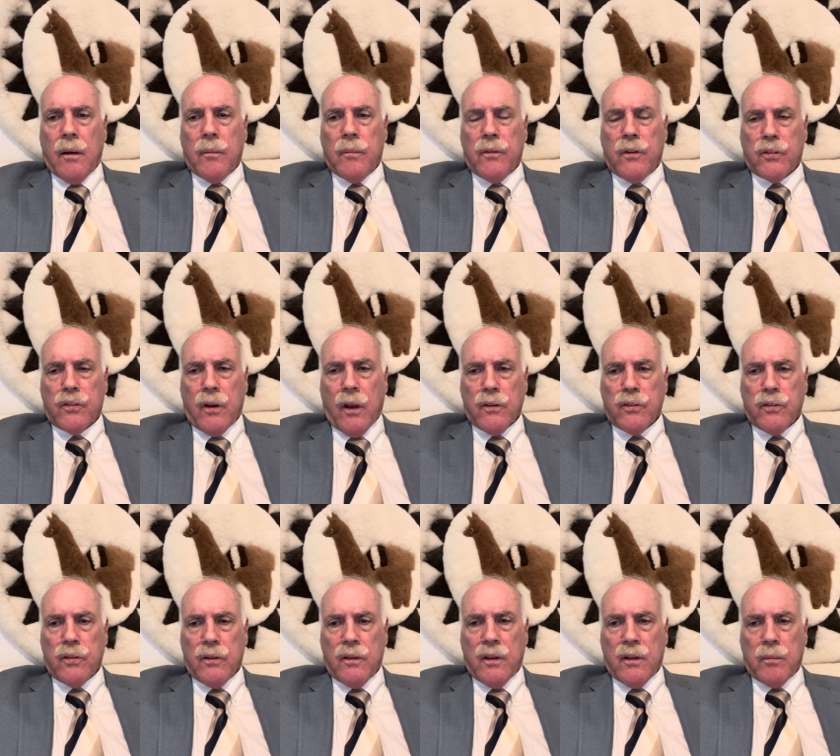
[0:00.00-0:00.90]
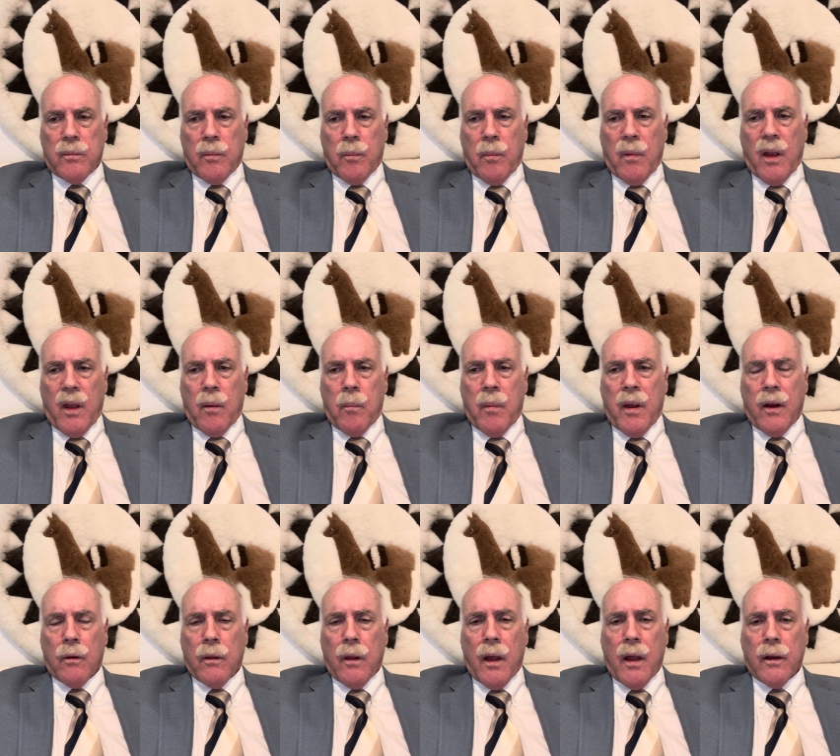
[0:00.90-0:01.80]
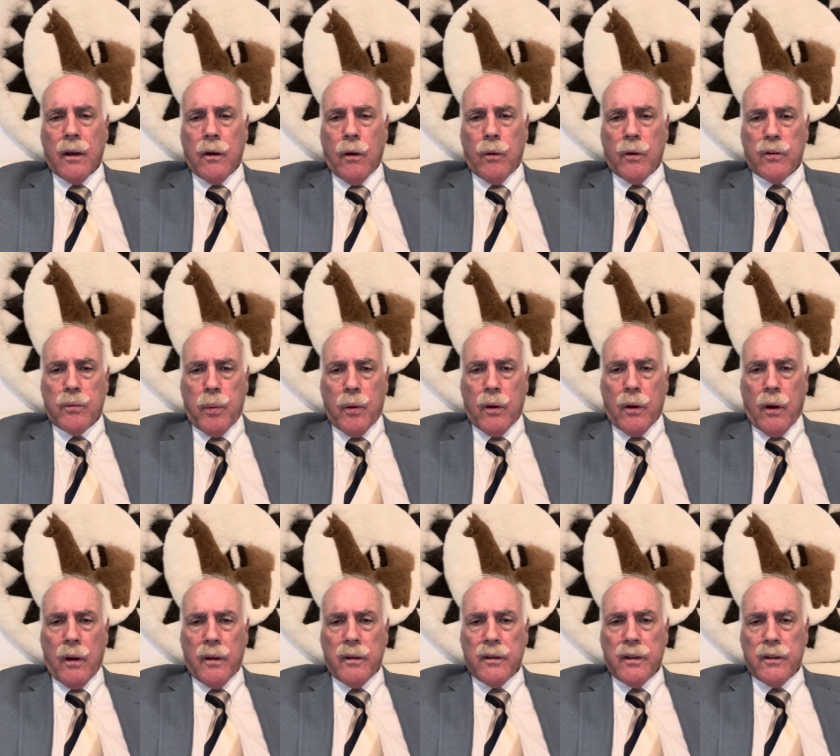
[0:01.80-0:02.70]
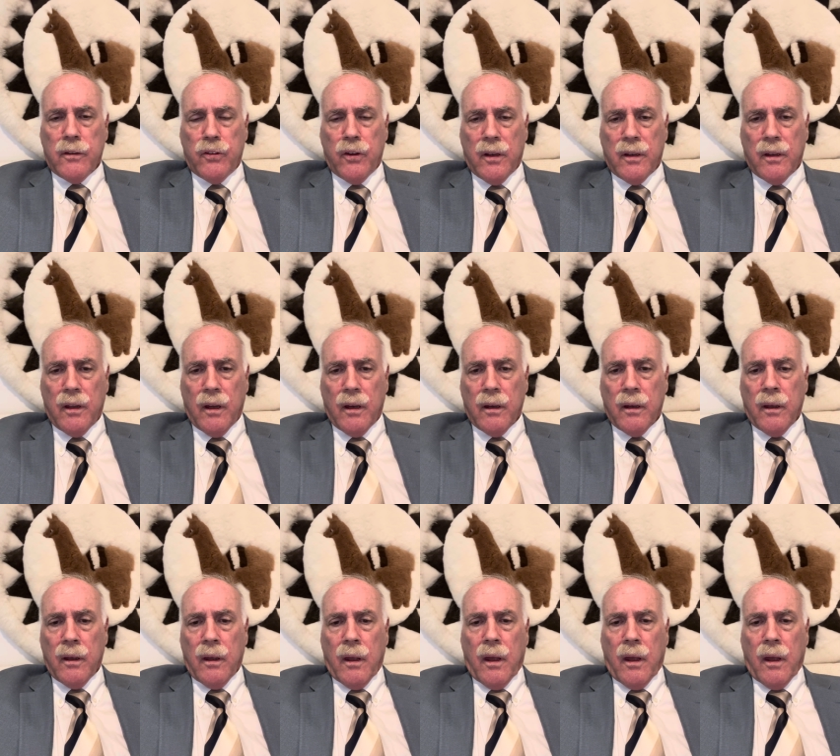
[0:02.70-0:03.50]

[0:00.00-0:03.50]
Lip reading: discussion that Mayor Lago has put on the agenda